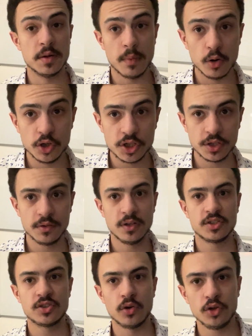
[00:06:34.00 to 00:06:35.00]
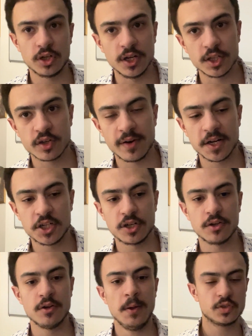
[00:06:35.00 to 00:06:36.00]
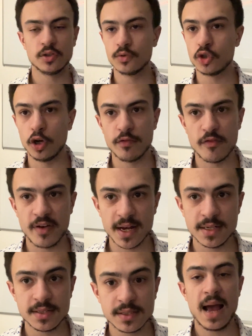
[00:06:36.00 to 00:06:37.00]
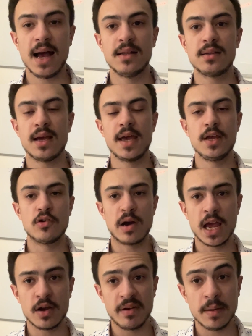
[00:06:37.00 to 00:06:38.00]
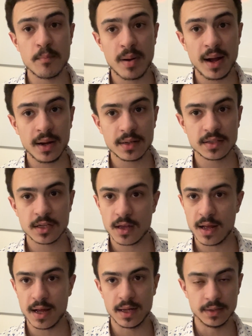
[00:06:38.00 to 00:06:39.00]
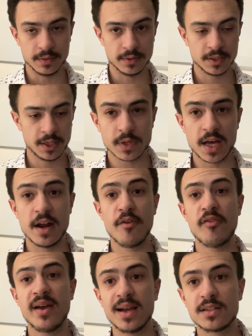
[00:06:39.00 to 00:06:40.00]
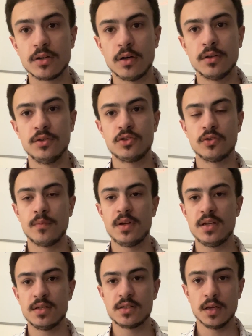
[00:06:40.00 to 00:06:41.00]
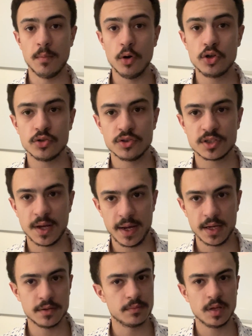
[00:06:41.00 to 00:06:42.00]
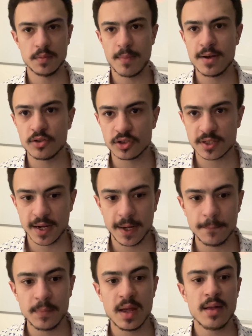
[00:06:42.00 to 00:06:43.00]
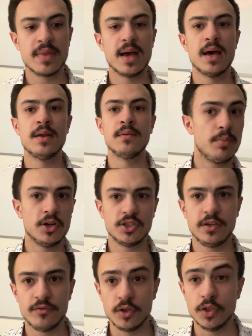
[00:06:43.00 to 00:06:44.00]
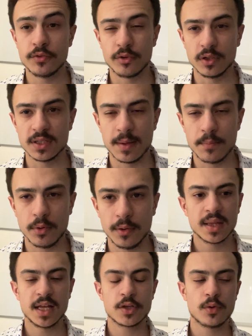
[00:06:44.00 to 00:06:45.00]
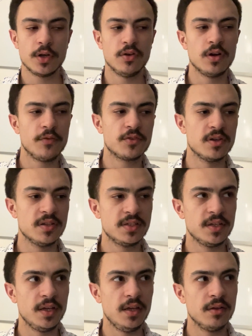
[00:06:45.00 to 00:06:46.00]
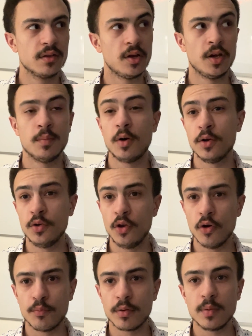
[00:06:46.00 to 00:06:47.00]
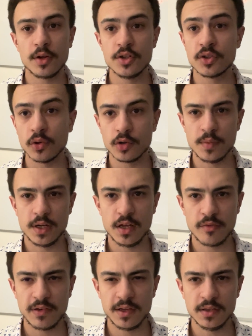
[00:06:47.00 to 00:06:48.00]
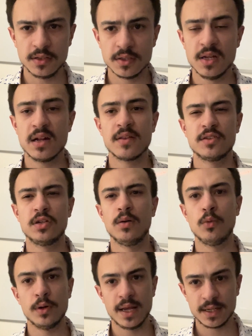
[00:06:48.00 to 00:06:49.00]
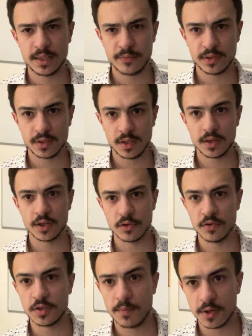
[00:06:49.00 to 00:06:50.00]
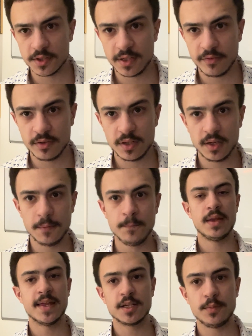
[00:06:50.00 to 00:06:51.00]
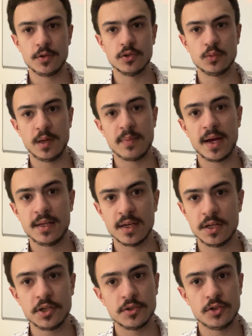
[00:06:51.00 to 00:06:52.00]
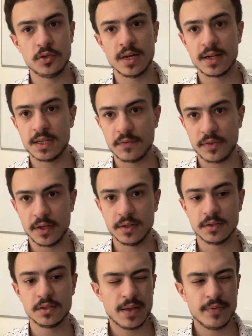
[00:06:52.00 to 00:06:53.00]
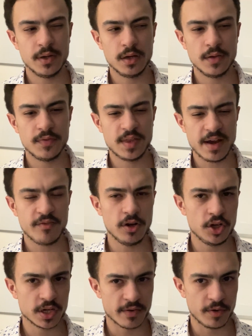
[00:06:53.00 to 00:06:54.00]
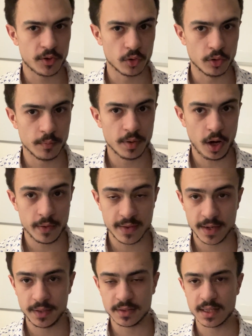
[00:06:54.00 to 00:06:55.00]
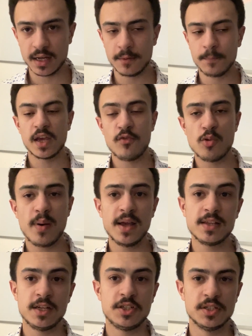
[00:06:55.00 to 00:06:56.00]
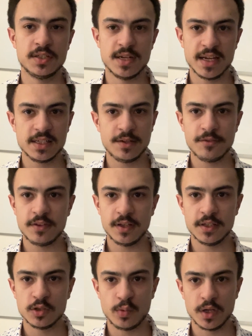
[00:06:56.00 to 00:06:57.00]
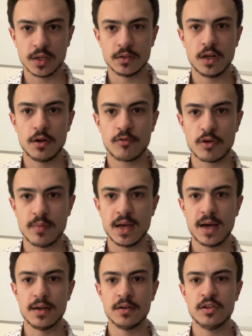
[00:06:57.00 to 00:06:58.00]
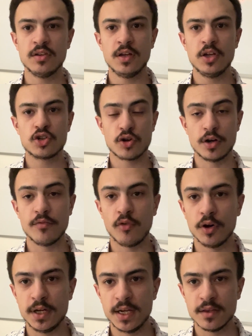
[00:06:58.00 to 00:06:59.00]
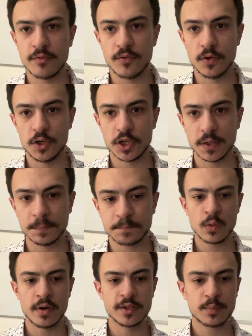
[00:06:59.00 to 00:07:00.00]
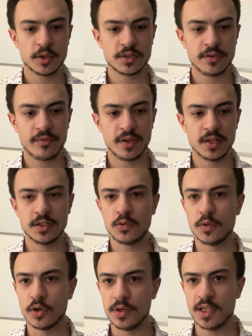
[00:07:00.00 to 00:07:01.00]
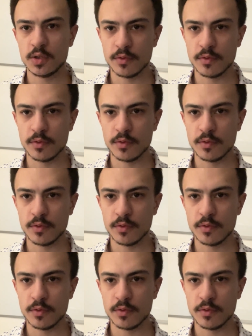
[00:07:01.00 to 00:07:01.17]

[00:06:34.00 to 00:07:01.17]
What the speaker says: emotion, a social interaction, some sort of event has a greater impact and an effect on somebody's emotional state and mental state than positive news, for example. That's why you'll often see probably on your social media feeds, there's a lot more negativity than there is positivity, and that's because we pay attention to negative things. And the evolutionary thought behind that is that if we pay attention to negative things, we can learn from it and try and avoid it in the future, whereas positive things, we don't need to